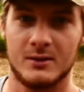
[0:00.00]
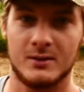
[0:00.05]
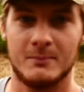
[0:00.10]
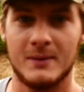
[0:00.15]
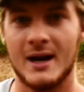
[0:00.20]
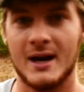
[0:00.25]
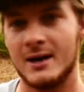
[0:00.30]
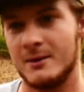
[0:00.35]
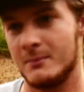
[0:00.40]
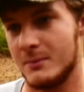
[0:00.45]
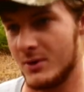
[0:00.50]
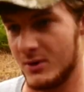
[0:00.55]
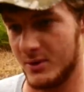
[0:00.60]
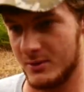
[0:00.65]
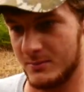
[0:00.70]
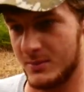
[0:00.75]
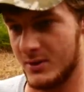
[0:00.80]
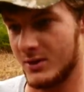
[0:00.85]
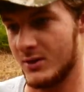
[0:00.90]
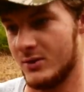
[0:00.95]
back
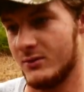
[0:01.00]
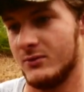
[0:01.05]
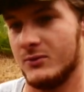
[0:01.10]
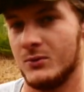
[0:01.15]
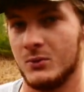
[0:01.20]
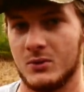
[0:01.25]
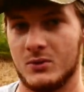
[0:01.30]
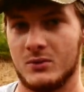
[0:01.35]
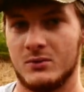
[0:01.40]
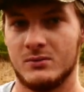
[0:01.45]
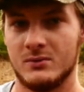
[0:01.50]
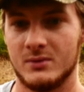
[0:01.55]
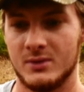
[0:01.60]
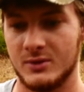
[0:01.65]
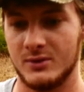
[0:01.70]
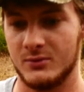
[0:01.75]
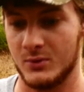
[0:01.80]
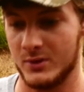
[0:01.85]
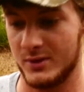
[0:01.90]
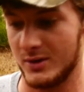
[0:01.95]
burn burned for,
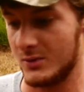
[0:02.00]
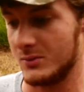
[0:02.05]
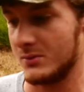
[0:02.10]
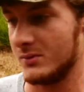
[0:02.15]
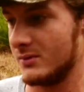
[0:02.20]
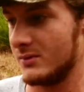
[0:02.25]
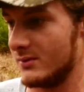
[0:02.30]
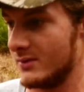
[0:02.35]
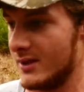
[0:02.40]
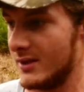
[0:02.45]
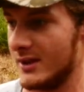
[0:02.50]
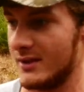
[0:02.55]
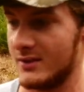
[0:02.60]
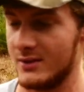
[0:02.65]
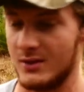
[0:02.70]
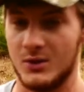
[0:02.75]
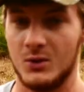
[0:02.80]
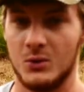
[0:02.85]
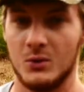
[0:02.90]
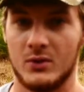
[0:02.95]
if we don't get
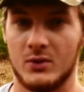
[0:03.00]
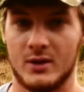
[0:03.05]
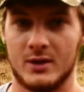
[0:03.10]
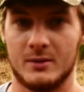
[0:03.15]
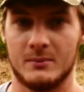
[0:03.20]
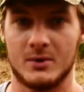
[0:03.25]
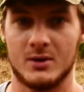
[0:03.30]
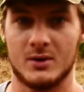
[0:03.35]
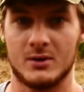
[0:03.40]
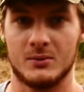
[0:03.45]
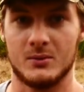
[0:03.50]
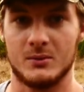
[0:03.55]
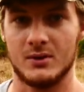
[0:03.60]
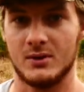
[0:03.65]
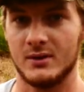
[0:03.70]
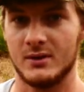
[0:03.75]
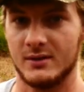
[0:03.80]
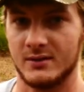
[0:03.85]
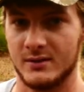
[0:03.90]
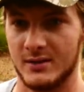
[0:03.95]
the whole thing burned, we'll at
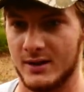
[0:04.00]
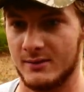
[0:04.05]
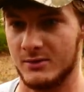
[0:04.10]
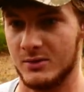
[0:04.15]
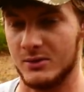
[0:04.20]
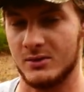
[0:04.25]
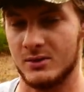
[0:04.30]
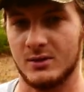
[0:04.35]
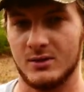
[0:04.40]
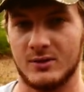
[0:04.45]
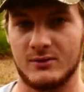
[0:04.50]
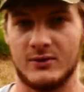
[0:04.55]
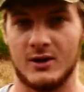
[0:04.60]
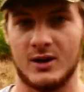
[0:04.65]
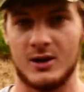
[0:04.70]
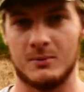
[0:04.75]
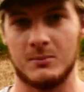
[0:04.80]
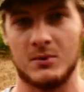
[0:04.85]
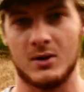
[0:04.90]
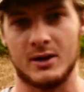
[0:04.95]
least have a
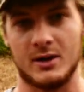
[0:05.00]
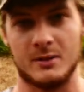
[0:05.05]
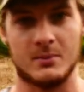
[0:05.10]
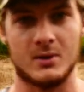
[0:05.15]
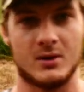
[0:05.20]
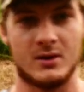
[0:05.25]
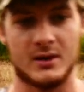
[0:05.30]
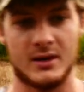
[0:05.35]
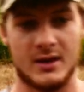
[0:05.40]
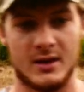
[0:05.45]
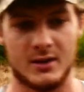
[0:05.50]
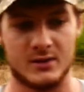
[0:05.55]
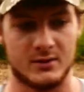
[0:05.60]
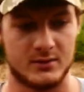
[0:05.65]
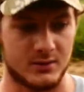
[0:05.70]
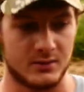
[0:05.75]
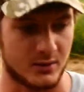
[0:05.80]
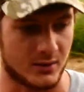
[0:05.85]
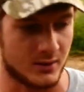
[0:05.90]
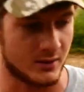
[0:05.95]
fire break burned out.
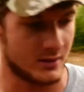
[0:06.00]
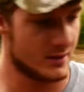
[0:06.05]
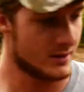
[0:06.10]
So